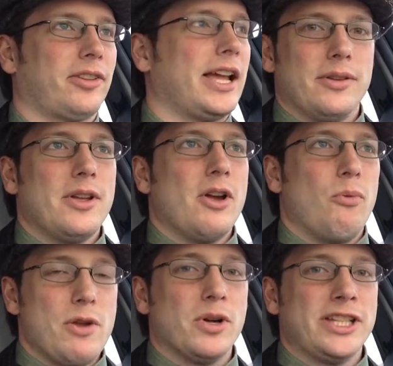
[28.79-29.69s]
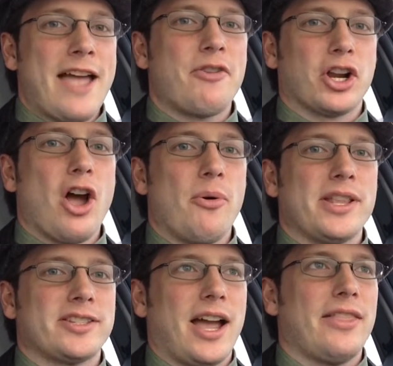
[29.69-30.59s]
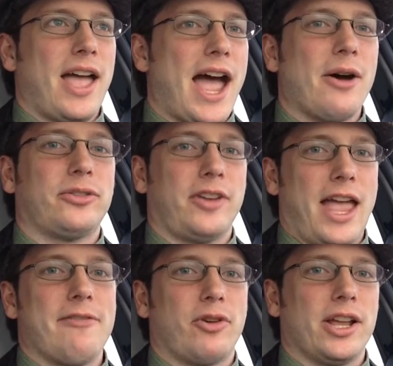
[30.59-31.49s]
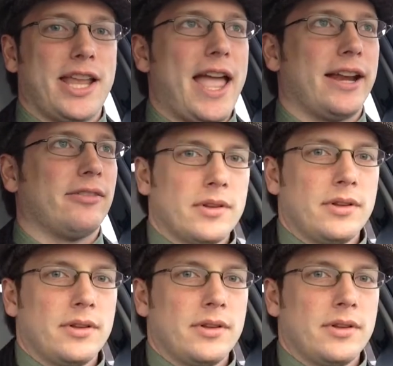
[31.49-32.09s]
Like, we will never go inside the house ever again.